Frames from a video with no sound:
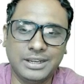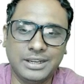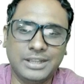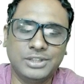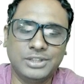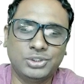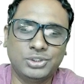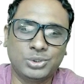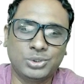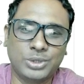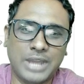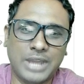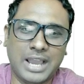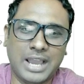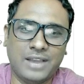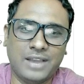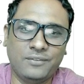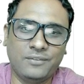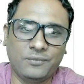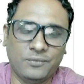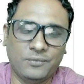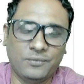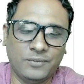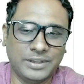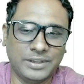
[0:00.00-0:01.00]
should
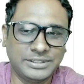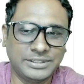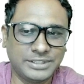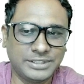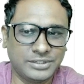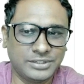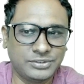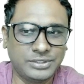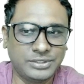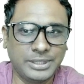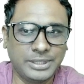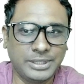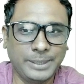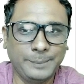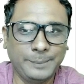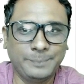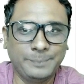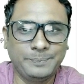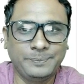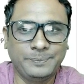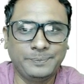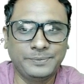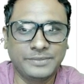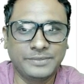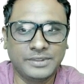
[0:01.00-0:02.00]
have versus the
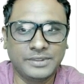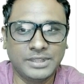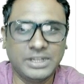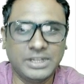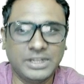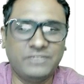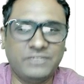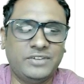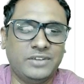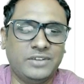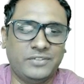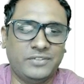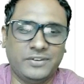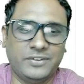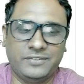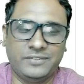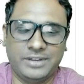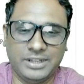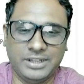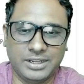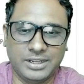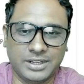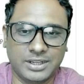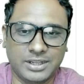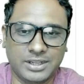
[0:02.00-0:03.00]
Nifty
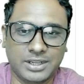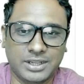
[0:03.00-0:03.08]
50,